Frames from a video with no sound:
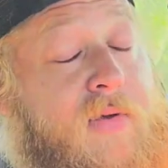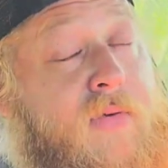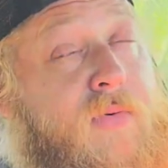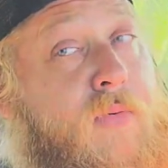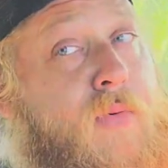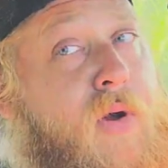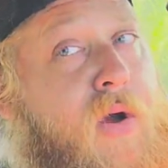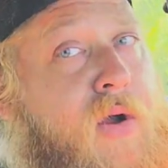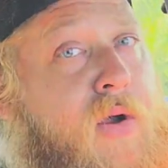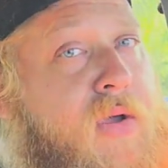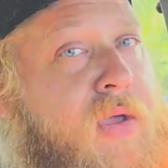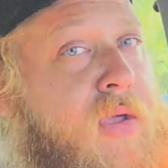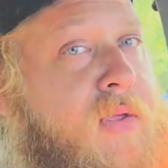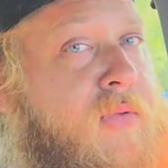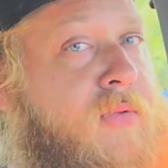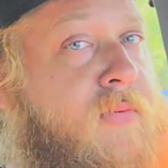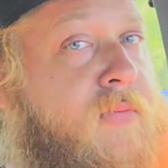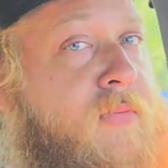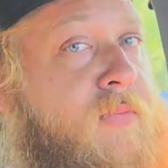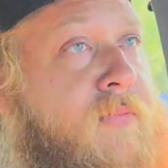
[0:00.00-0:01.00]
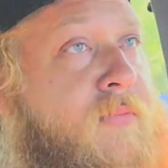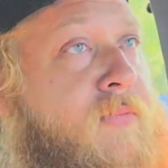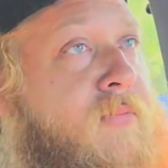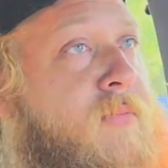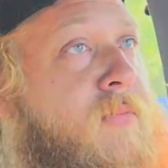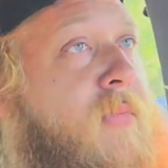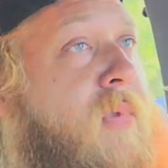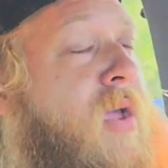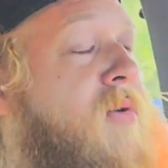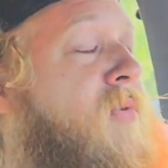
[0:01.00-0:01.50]
work and
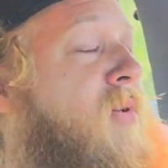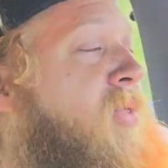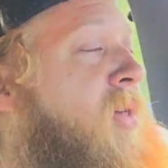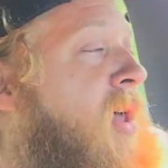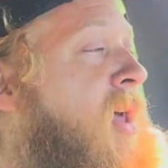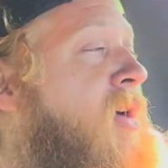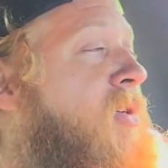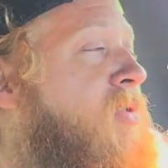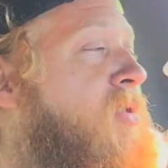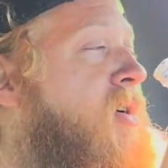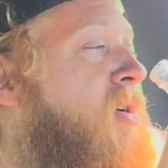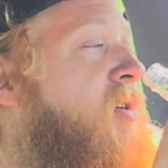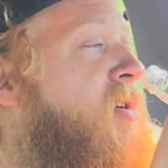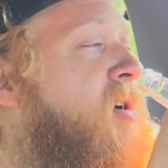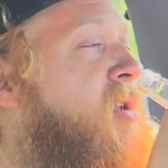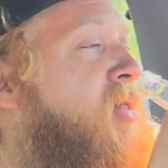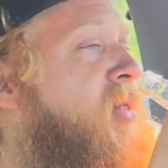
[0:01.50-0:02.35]
everything else going on